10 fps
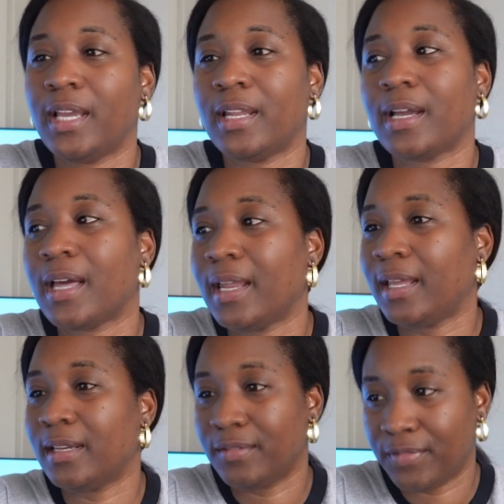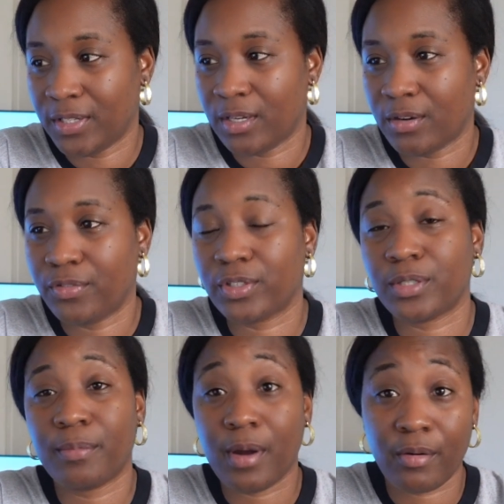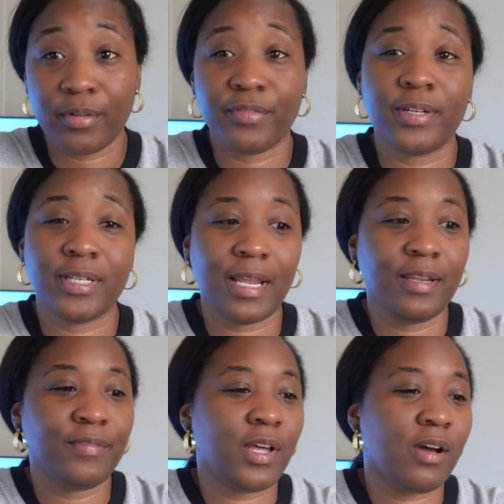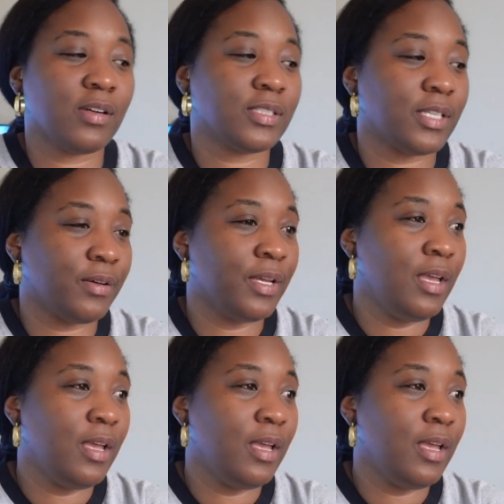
And I gotta edit the video for tomorrow for the daily vlog. So